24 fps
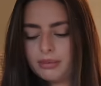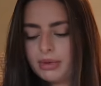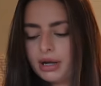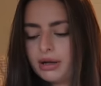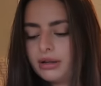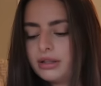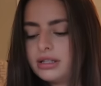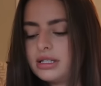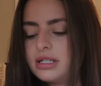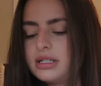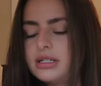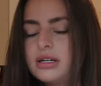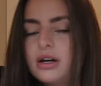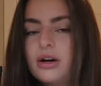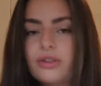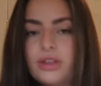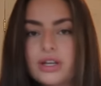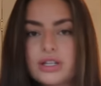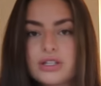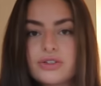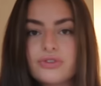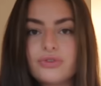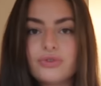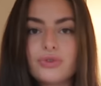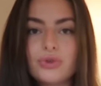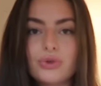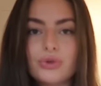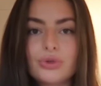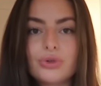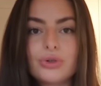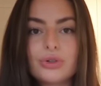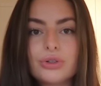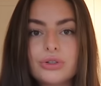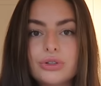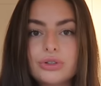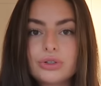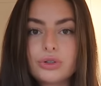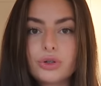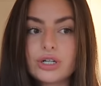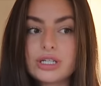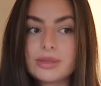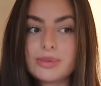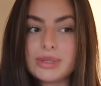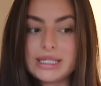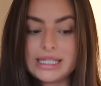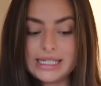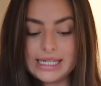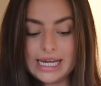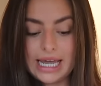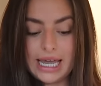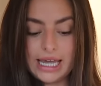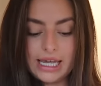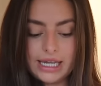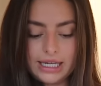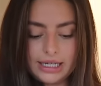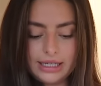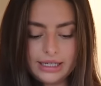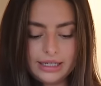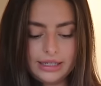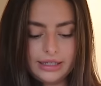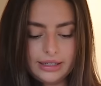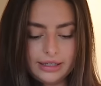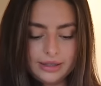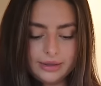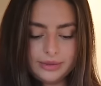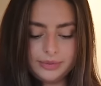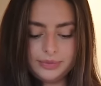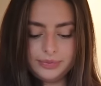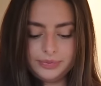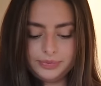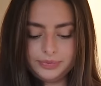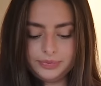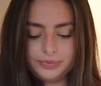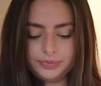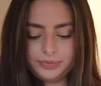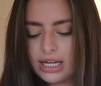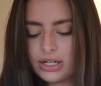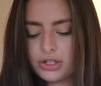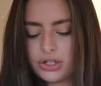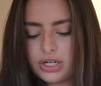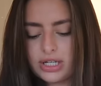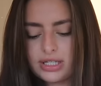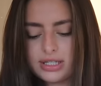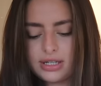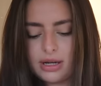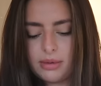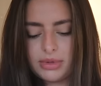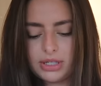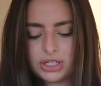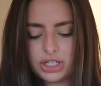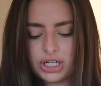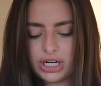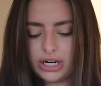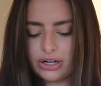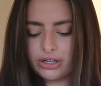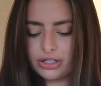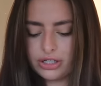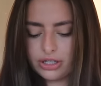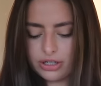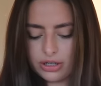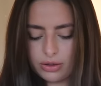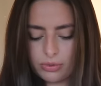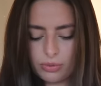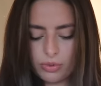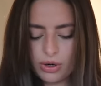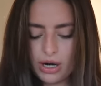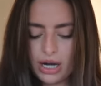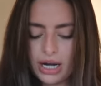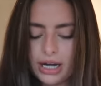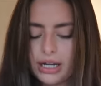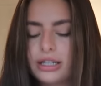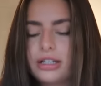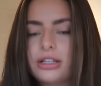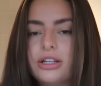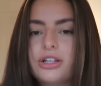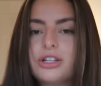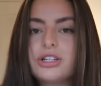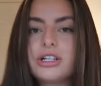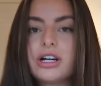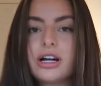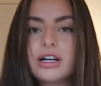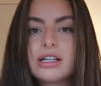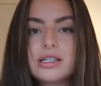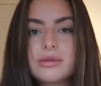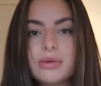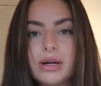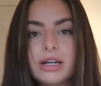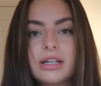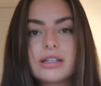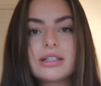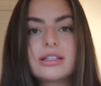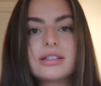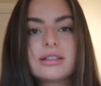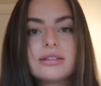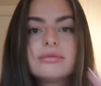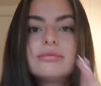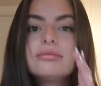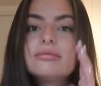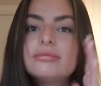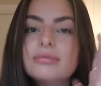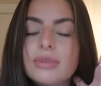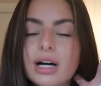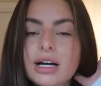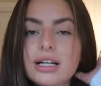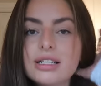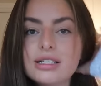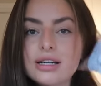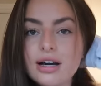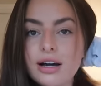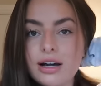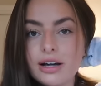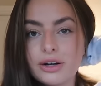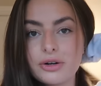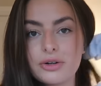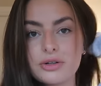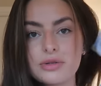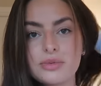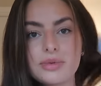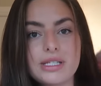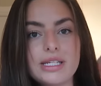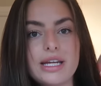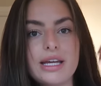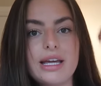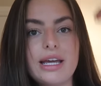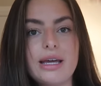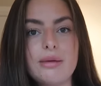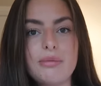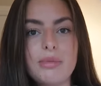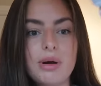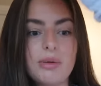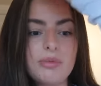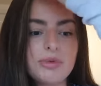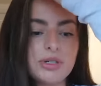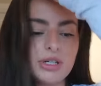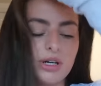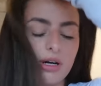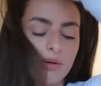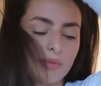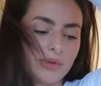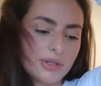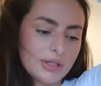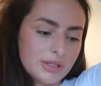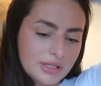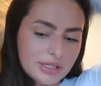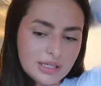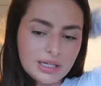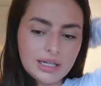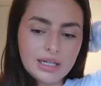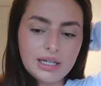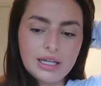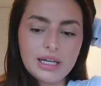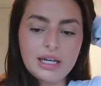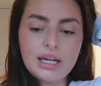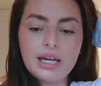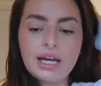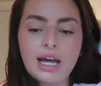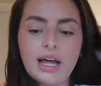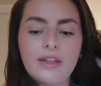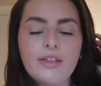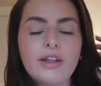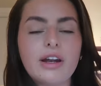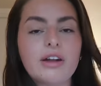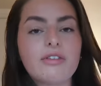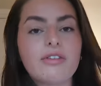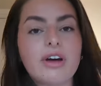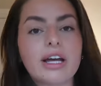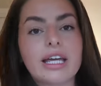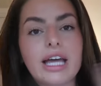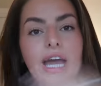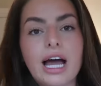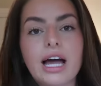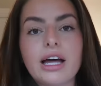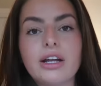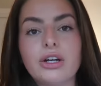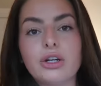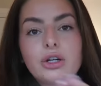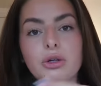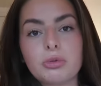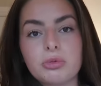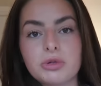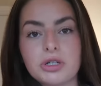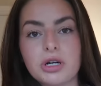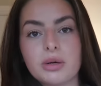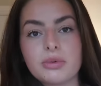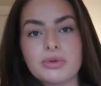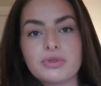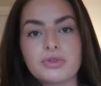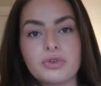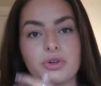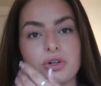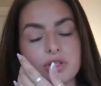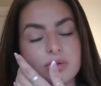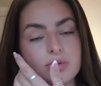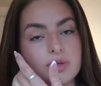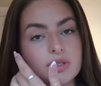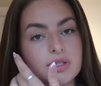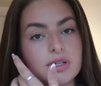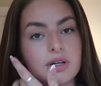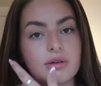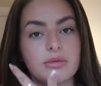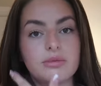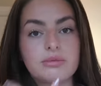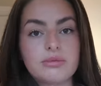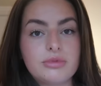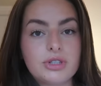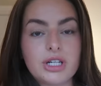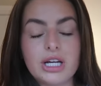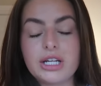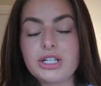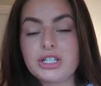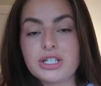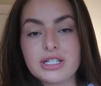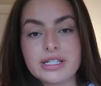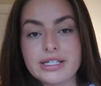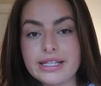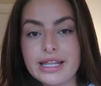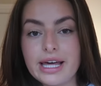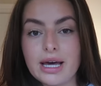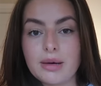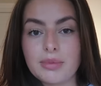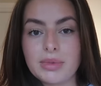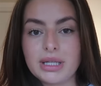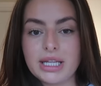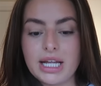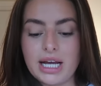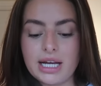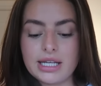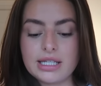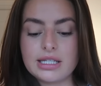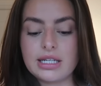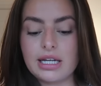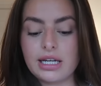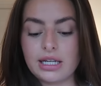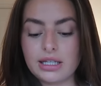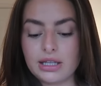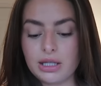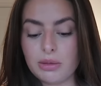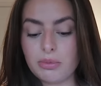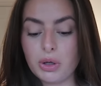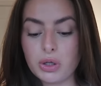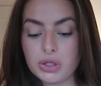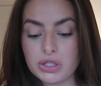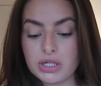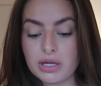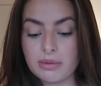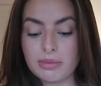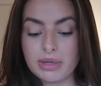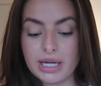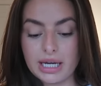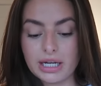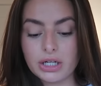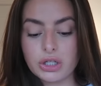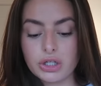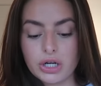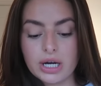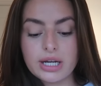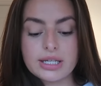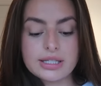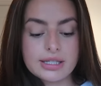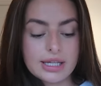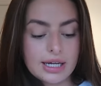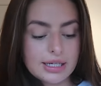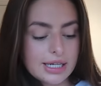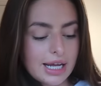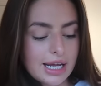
I might star this for Christmas Day. I really feel like getting dressed up this year. I don't know why. Usually I spend my entire Christmas day in my pyjamas and then if I get new pyjamas for Christmas I'll change into them and that is like the most I'm getting dressed that